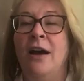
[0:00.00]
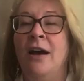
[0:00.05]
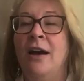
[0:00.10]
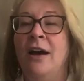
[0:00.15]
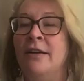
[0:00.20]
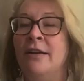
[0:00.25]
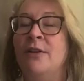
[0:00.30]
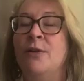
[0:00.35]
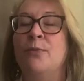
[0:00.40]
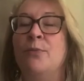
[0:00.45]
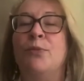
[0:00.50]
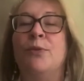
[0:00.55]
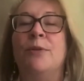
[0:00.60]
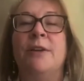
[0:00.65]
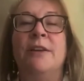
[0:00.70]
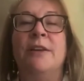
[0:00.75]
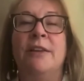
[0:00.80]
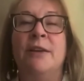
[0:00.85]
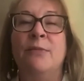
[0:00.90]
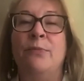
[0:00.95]

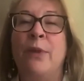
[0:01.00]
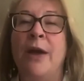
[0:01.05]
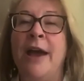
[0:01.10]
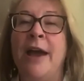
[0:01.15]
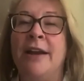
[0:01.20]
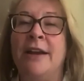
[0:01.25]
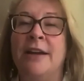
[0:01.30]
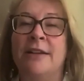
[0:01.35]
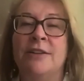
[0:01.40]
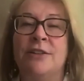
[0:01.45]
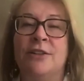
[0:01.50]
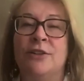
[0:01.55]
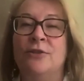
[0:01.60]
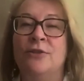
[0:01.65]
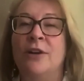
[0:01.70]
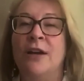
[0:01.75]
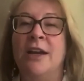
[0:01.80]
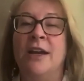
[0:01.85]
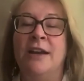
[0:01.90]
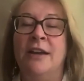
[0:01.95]
completely back into
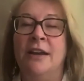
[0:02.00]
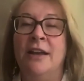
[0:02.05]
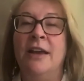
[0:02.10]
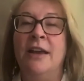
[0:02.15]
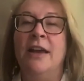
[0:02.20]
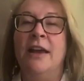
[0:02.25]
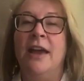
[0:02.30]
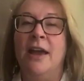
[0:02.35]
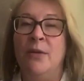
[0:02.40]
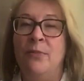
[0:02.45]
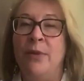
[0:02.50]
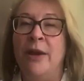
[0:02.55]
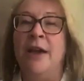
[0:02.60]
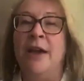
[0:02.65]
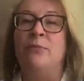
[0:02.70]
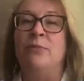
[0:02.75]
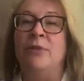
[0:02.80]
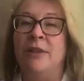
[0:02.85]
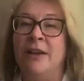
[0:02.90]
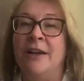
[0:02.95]
a
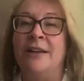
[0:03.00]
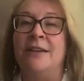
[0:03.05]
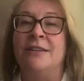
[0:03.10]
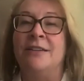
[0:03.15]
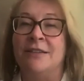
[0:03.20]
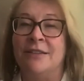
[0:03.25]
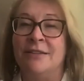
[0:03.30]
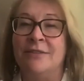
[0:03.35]
bad place.